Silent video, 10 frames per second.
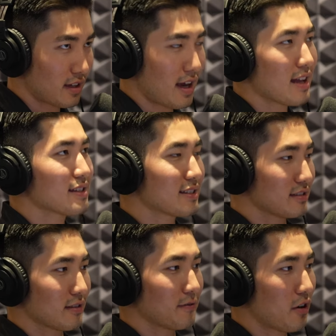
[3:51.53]
can steal
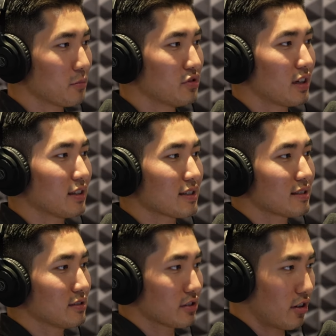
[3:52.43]
the phone, but you cannot
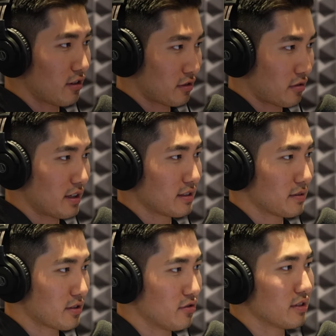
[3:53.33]
steal the car, correct?
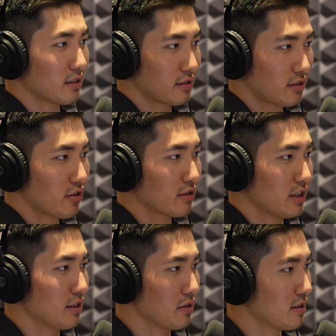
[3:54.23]
Because you need a car key